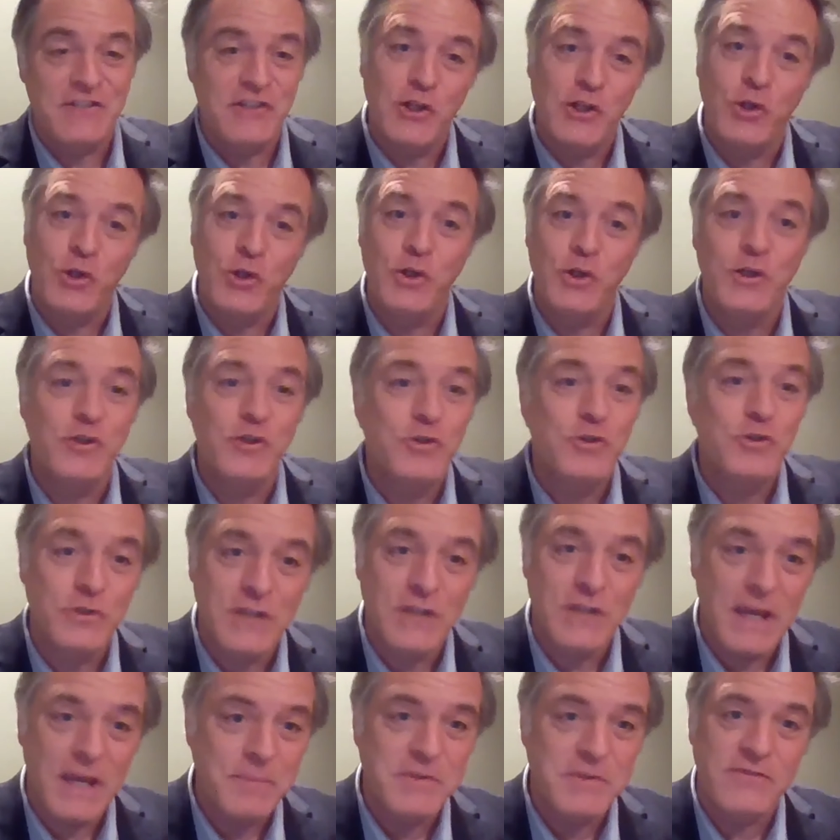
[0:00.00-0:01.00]
including two
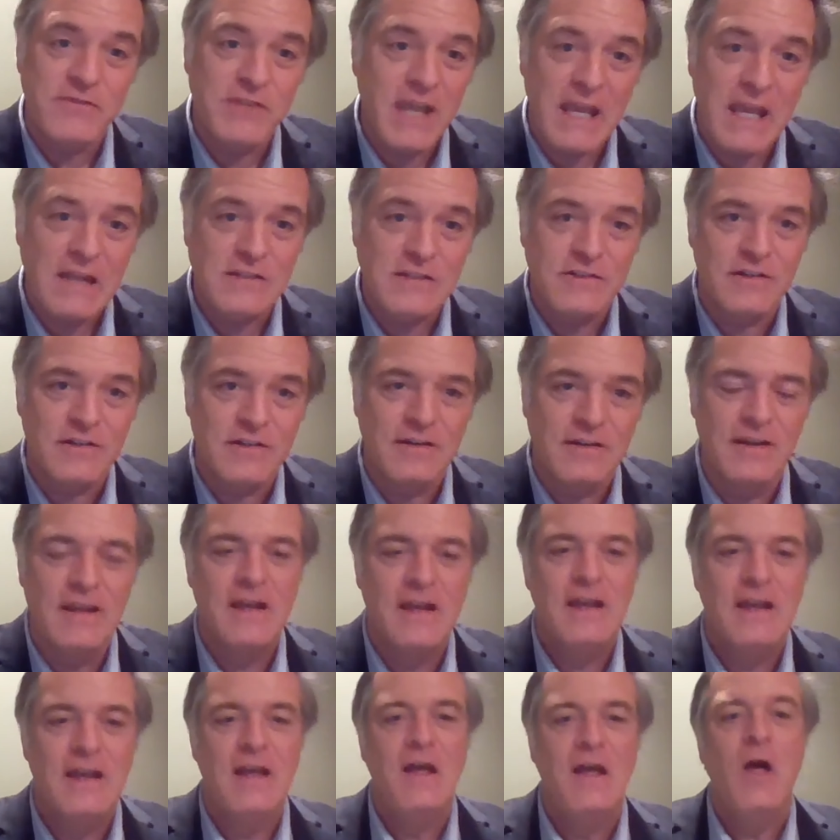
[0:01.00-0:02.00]
types of cancer.
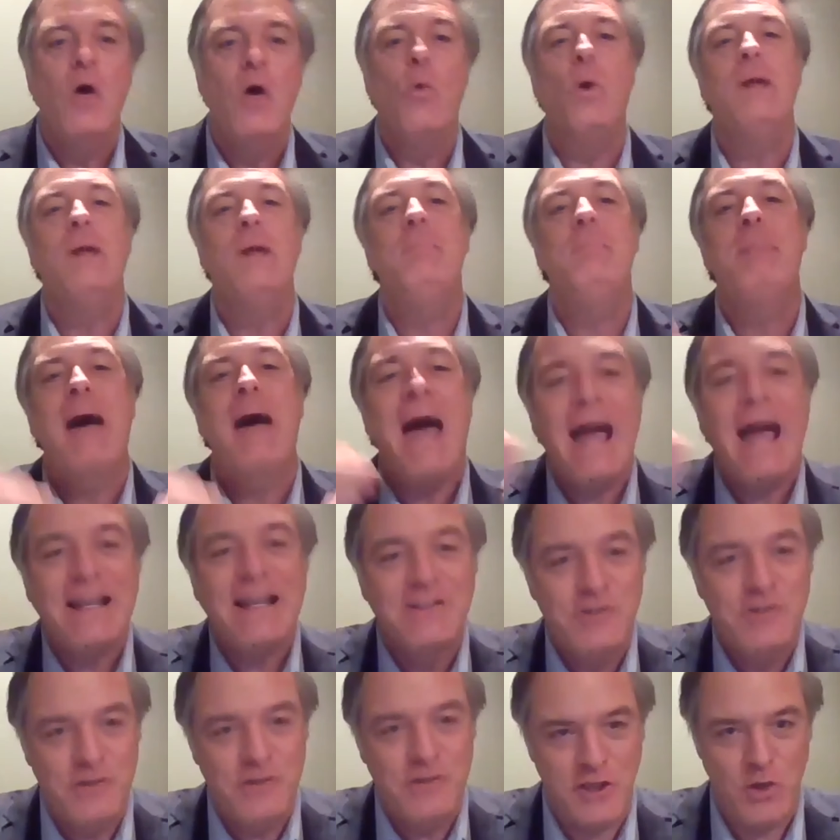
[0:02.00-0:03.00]
Went back
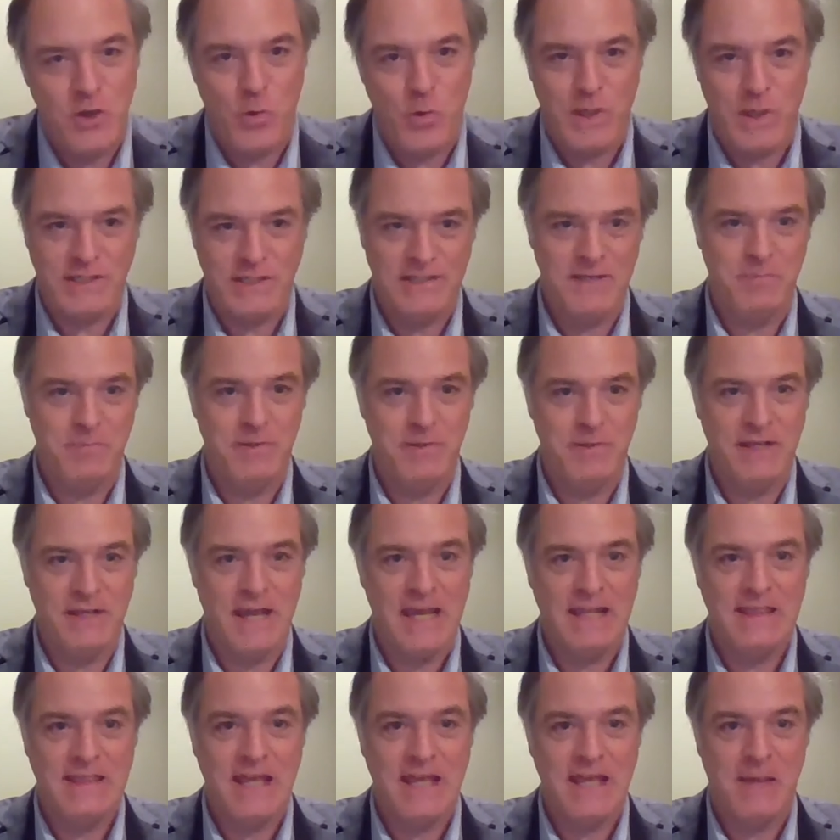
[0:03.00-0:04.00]
to the US
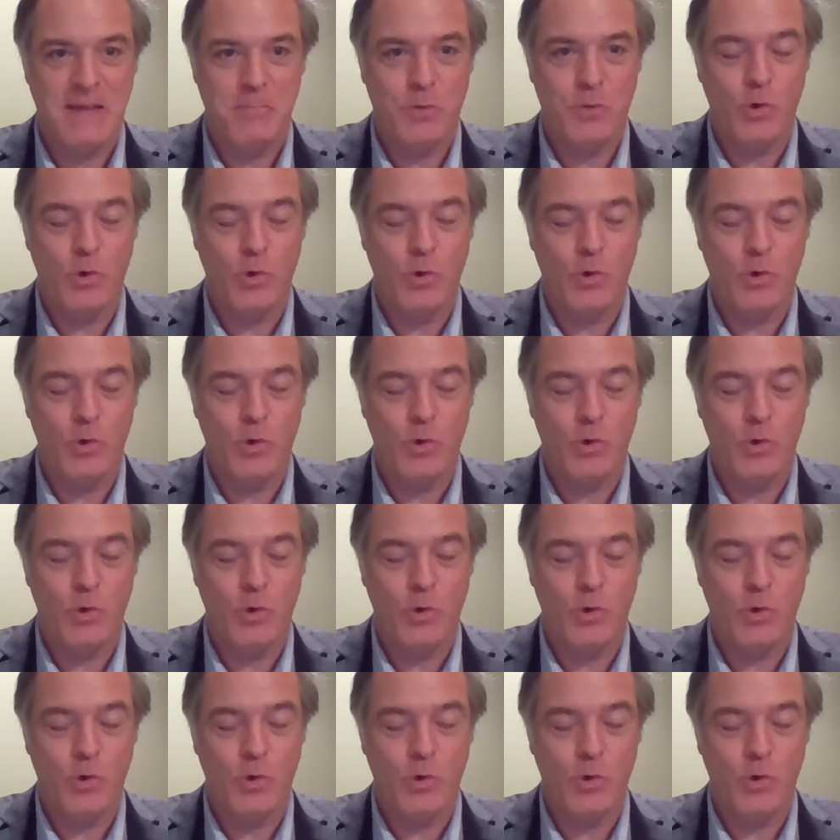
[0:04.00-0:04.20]
EPA at that